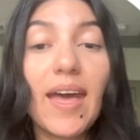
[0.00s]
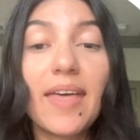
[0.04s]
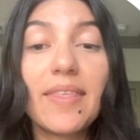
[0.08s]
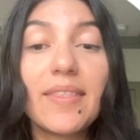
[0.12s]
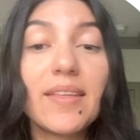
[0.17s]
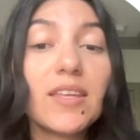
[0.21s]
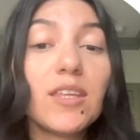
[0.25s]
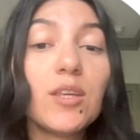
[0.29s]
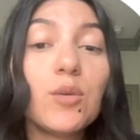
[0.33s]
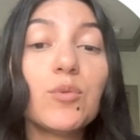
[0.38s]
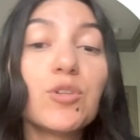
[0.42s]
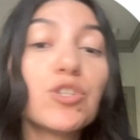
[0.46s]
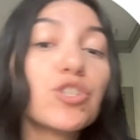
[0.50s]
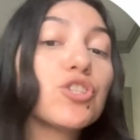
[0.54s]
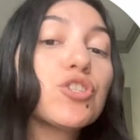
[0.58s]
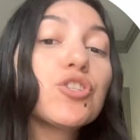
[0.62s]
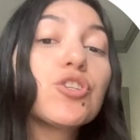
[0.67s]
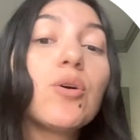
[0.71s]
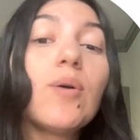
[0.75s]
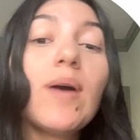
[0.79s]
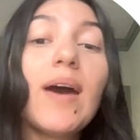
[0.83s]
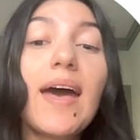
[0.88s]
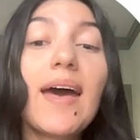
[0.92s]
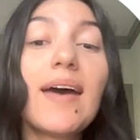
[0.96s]
And then you would
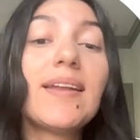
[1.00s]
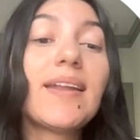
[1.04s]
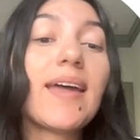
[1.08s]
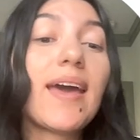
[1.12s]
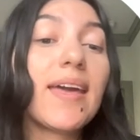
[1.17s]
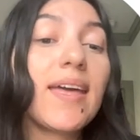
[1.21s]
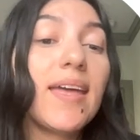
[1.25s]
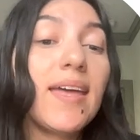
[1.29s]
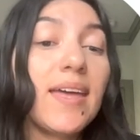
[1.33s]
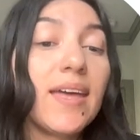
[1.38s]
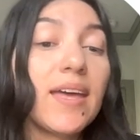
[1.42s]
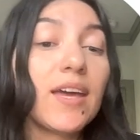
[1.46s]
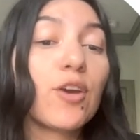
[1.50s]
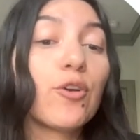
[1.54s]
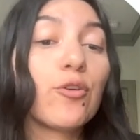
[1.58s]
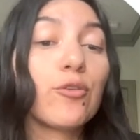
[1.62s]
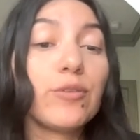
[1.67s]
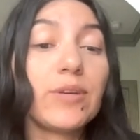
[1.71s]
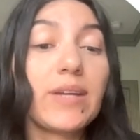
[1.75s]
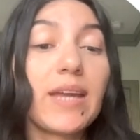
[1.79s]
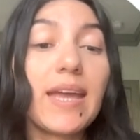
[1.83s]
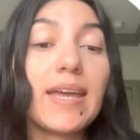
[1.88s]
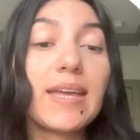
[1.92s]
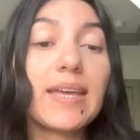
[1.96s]
just go ahead and hit
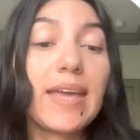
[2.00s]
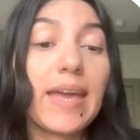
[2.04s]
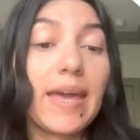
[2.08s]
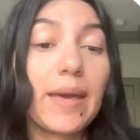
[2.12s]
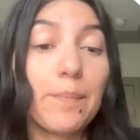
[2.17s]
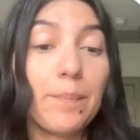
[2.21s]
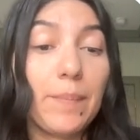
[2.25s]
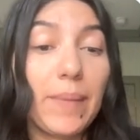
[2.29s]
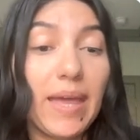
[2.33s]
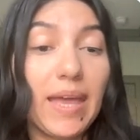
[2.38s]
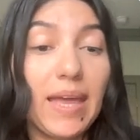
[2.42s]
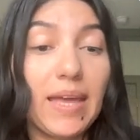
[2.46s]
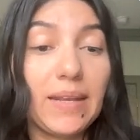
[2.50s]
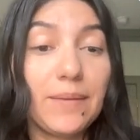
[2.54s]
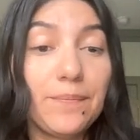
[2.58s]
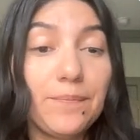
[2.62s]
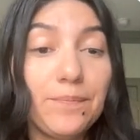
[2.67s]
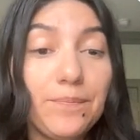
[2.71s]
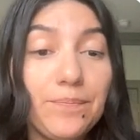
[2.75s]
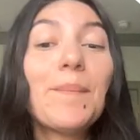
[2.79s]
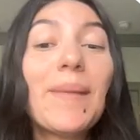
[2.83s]
create campaign.